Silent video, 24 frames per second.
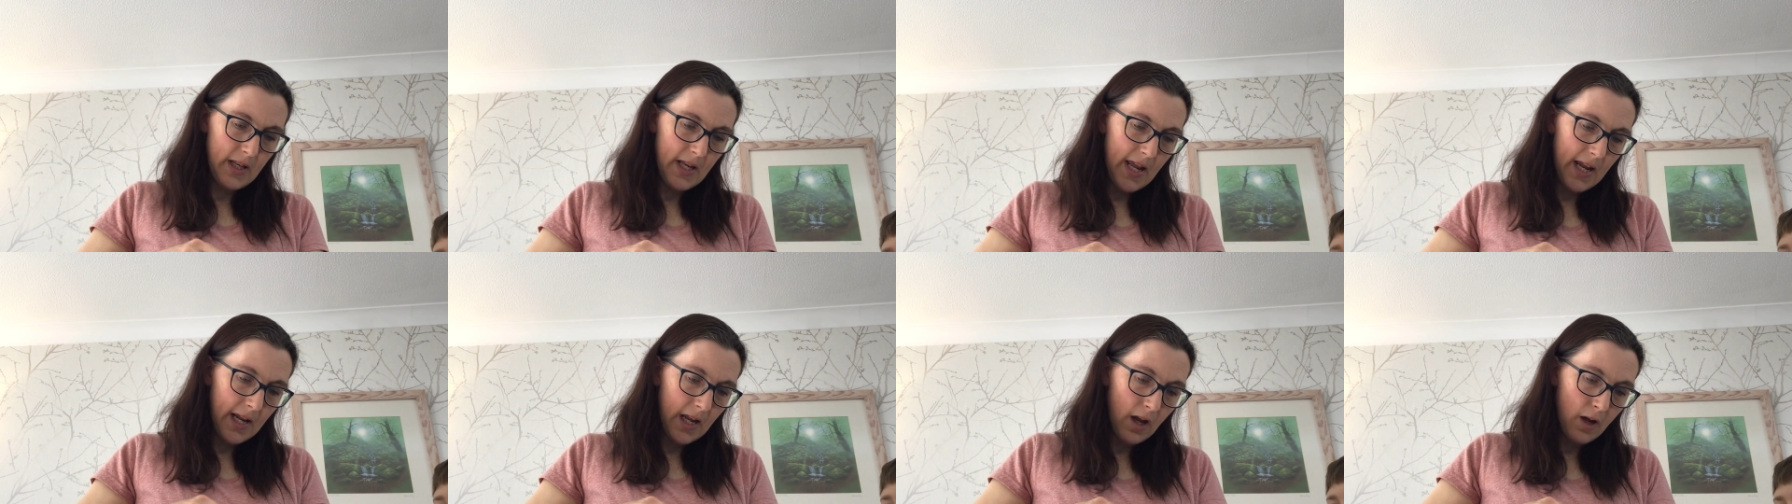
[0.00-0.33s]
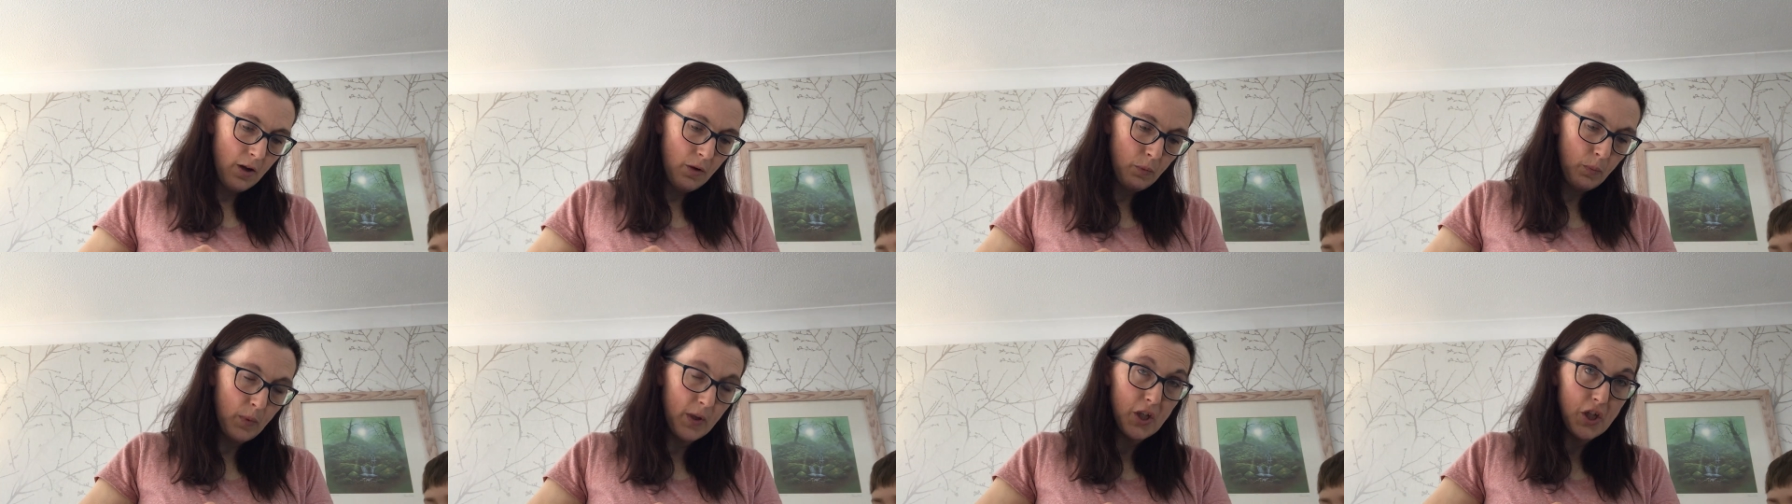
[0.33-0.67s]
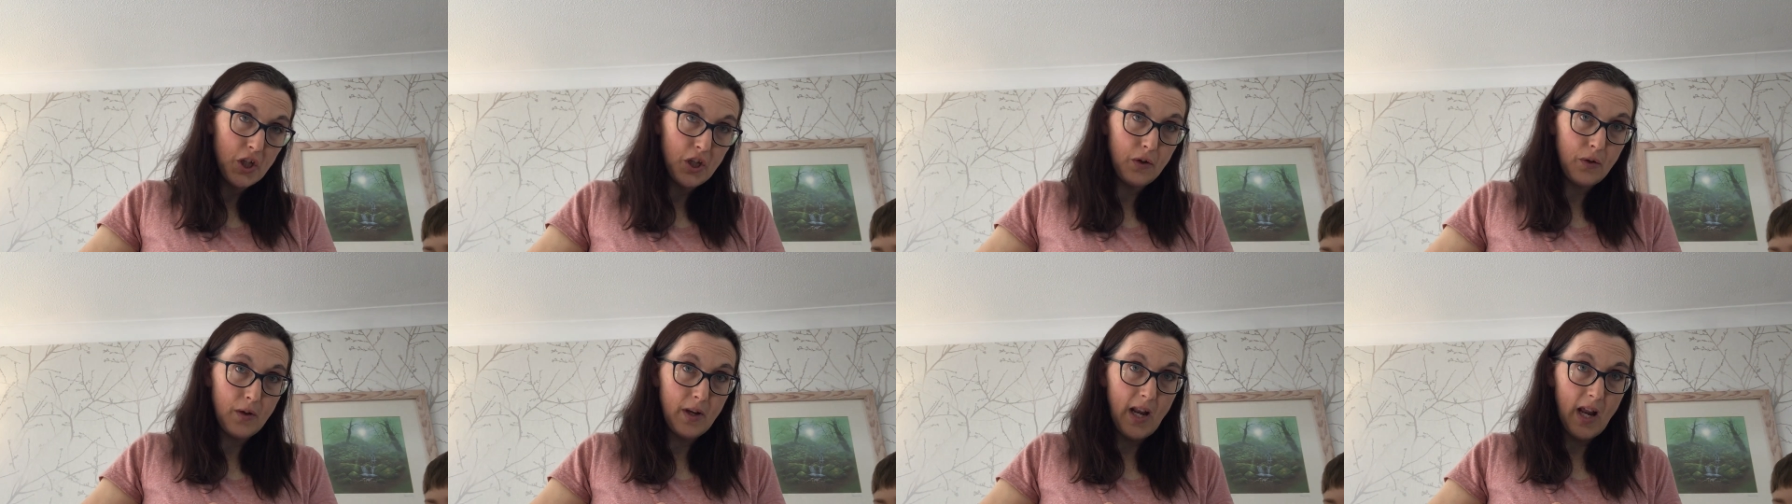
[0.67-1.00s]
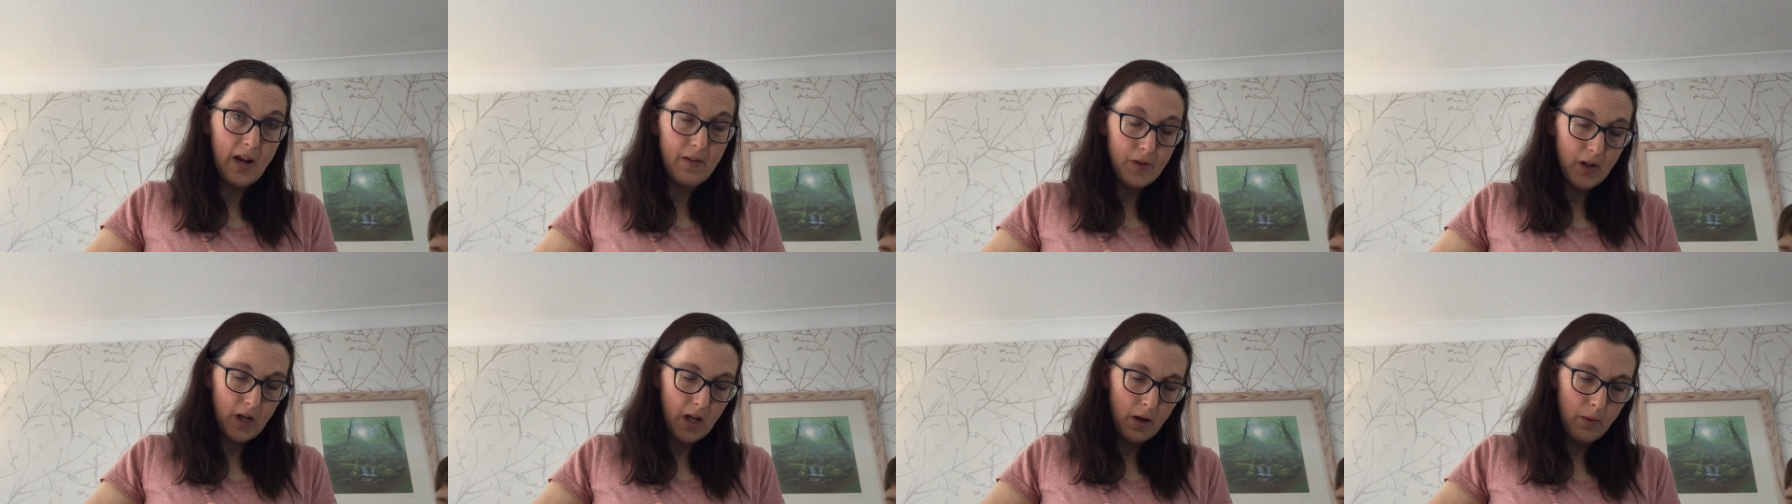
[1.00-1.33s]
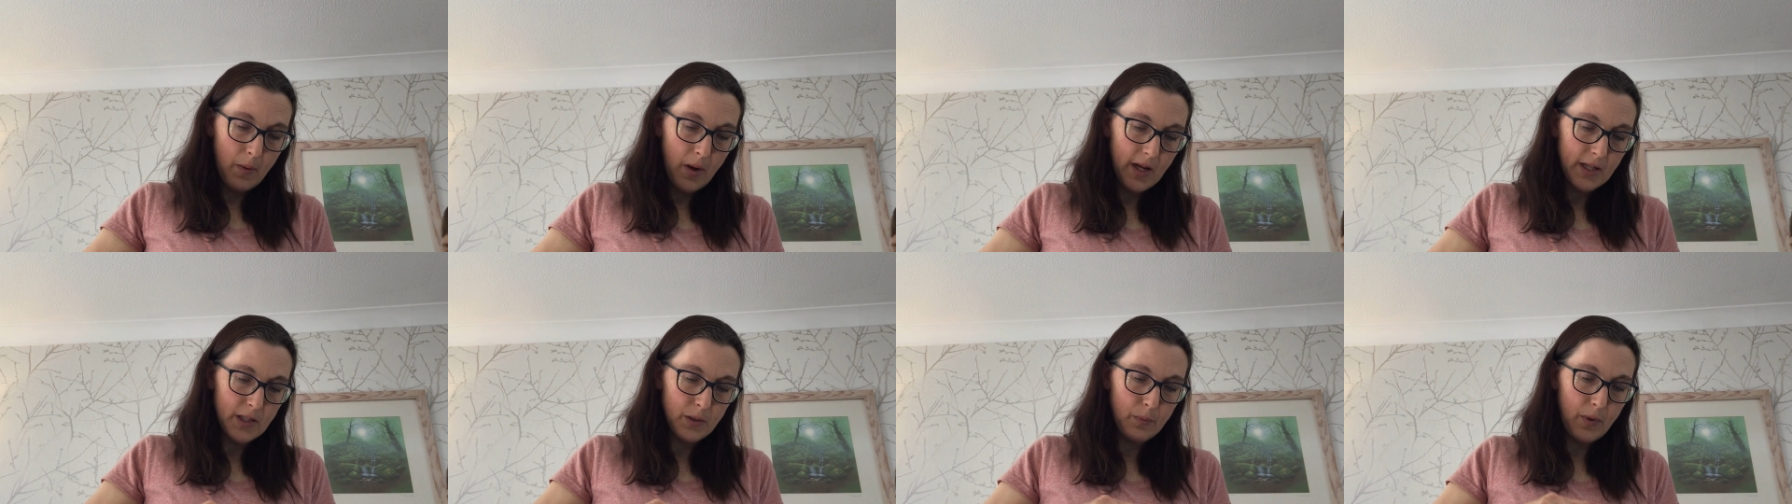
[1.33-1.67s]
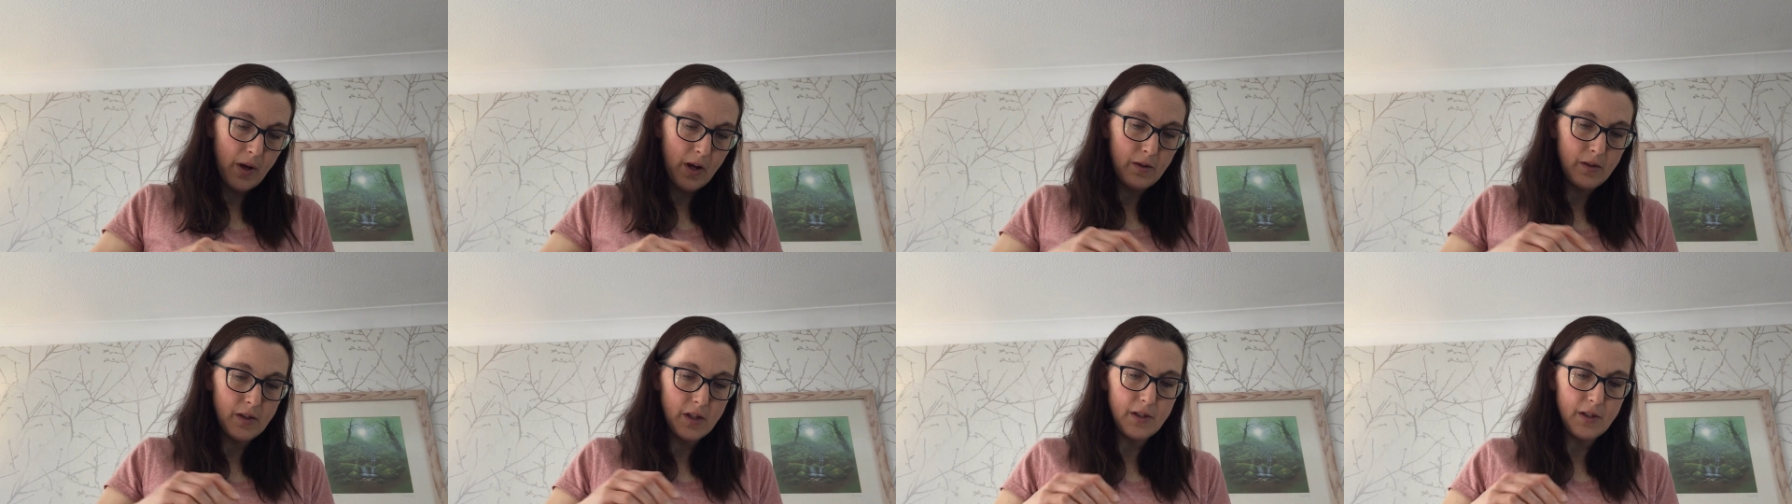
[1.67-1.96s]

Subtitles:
Lego, which you can have a go at as well.